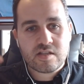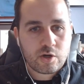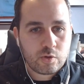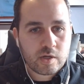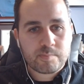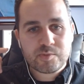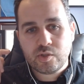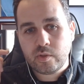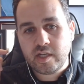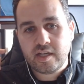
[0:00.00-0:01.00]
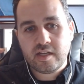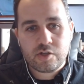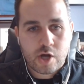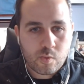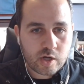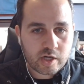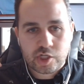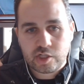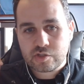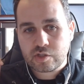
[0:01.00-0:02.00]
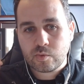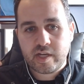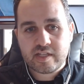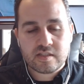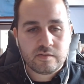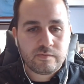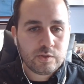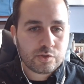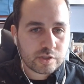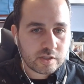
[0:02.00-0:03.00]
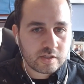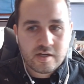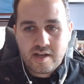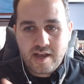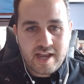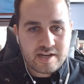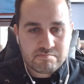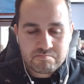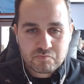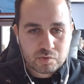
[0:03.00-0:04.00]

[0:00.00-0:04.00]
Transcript: not own up to it not want to change their ways in the future and